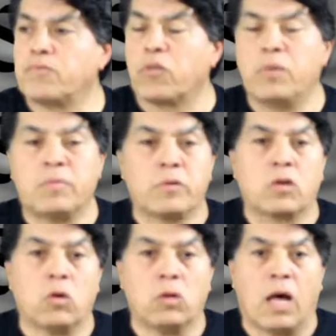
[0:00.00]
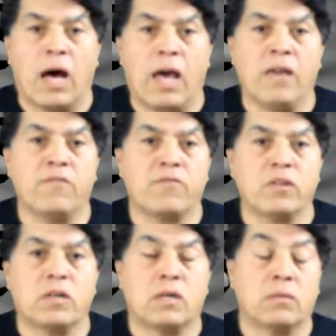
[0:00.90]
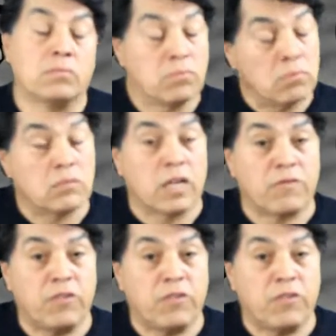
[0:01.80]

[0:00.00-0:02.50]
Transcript: for people to go live, like